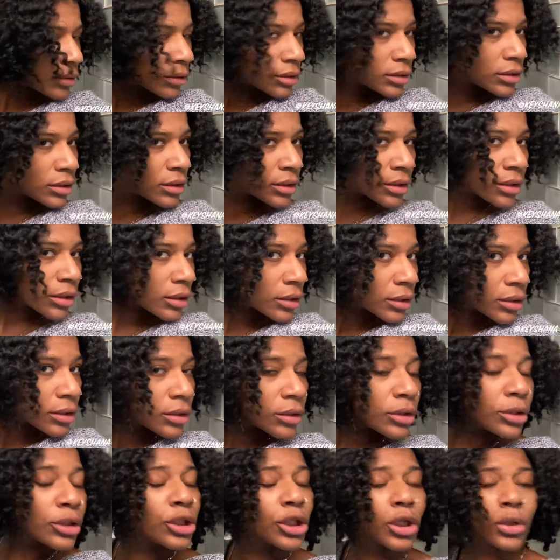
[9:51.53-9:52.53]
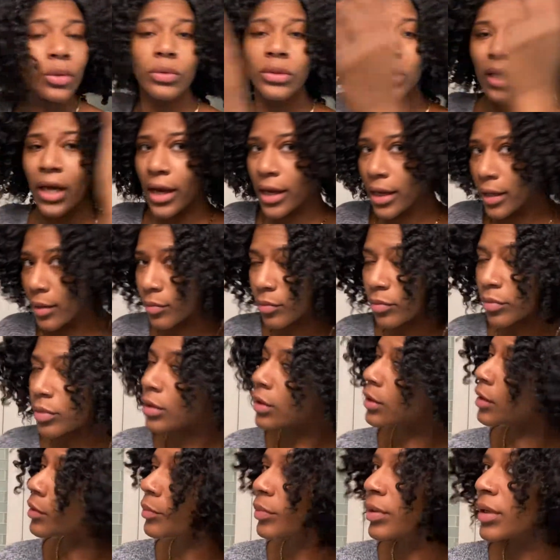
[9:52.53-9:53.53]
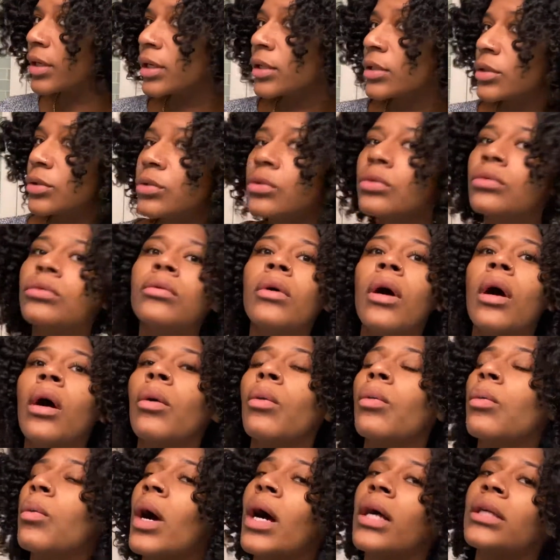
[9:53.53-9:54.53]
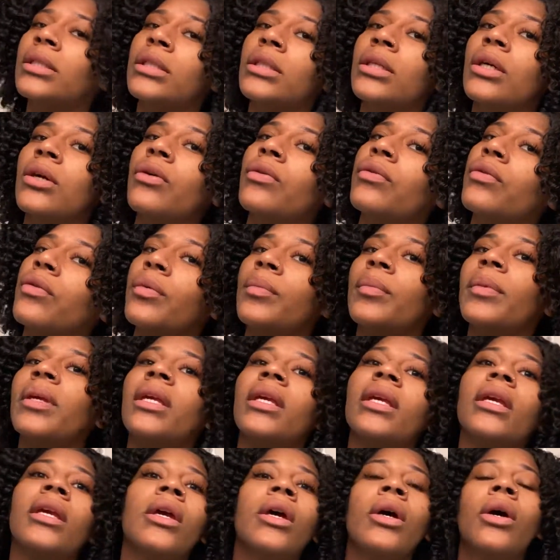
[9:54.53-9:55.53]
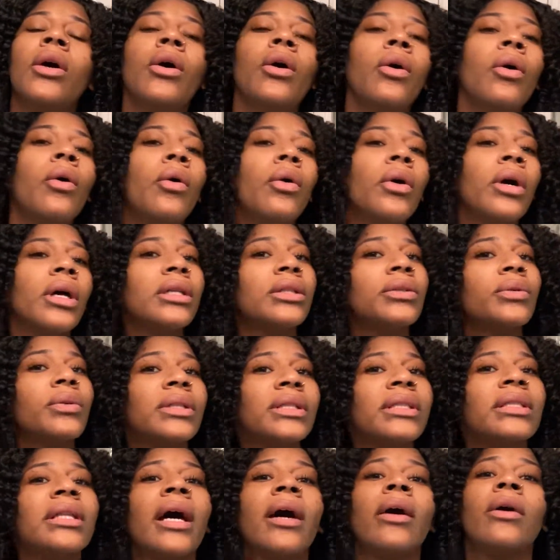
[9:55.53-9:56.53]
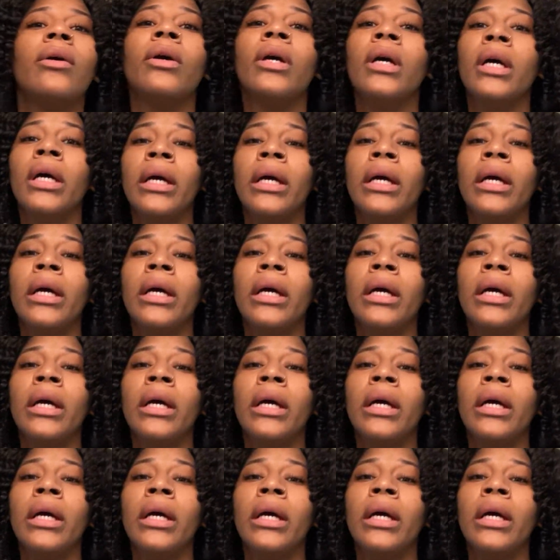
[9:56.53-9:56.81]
took no time compared to a wash and go for me or a twist out.